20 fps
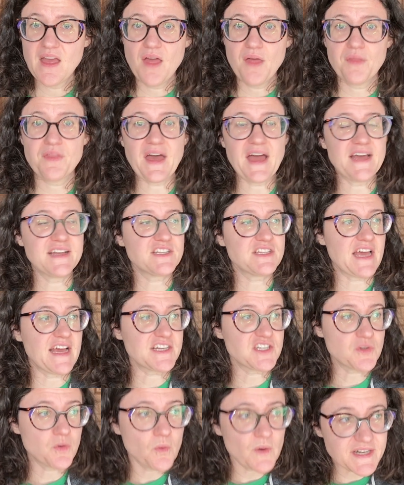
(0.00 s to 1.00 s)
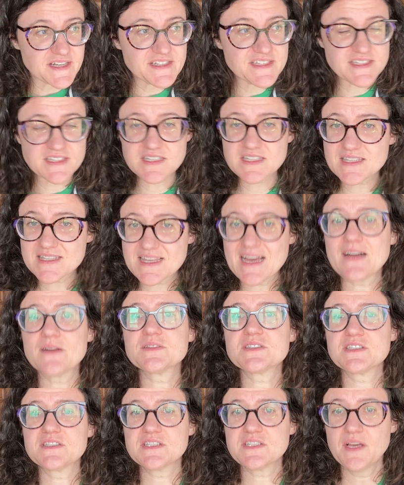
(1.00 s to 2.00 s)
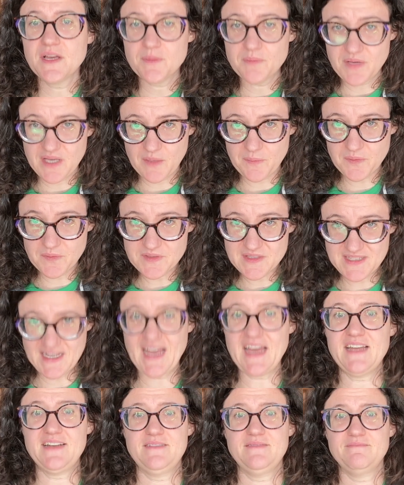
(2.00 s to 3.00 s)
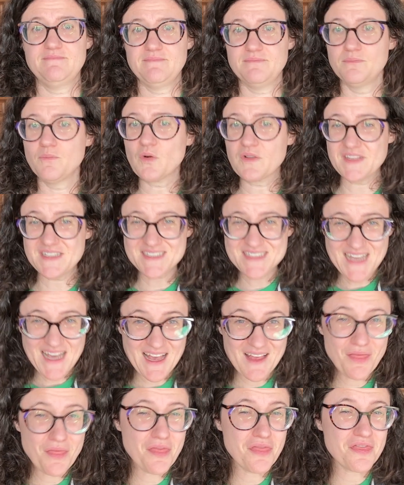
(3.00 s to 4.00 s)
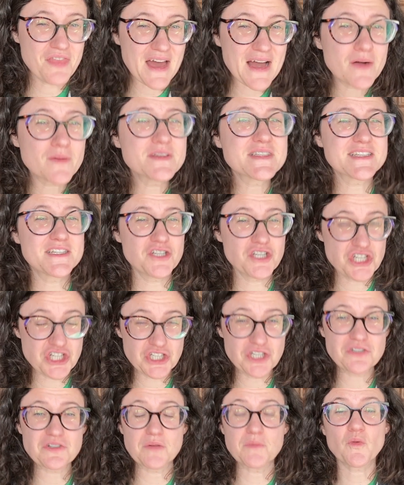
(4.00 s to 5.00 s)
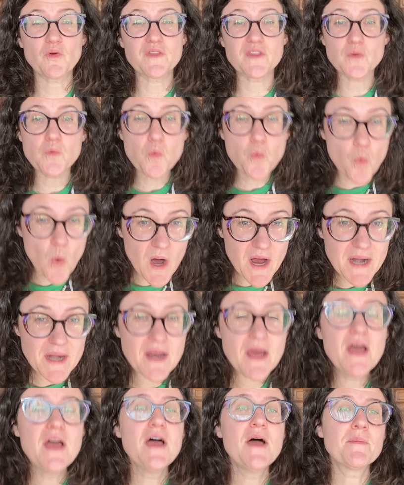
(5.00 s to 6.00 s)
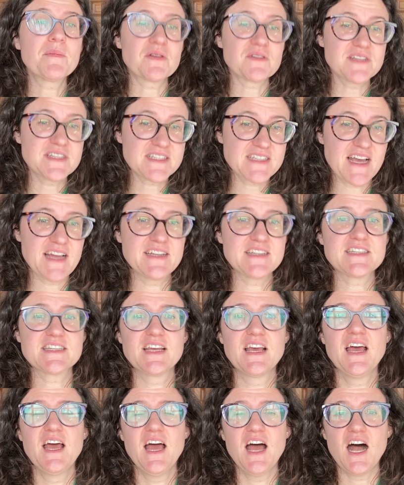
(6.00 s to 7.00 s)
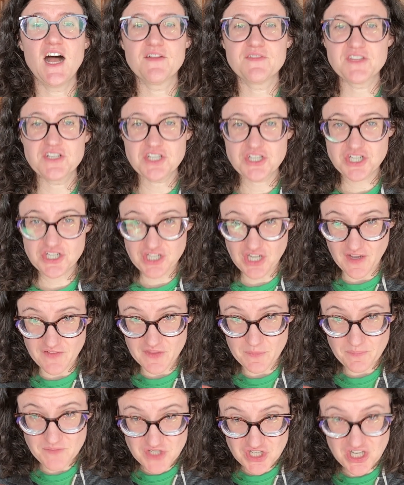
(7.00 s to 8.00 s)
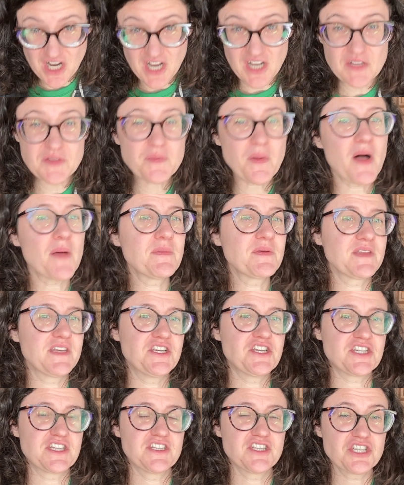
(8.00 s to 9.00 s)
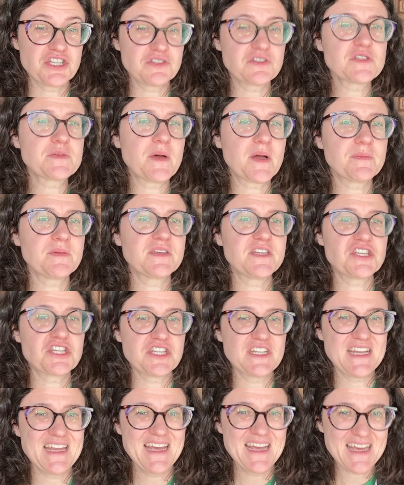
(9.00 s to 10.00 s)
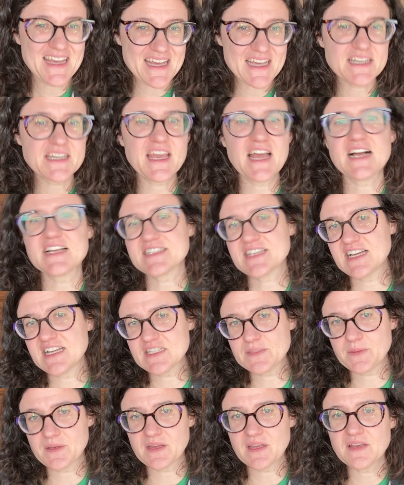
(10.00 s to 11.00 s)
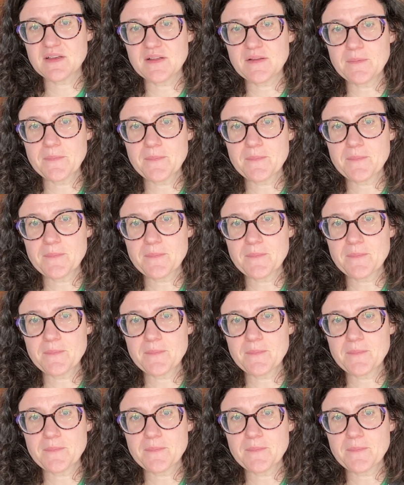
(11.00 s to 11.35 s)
That at 26,000 people dead, more than 10,000 children, more than 1% of the children's population in Gaza has been killed.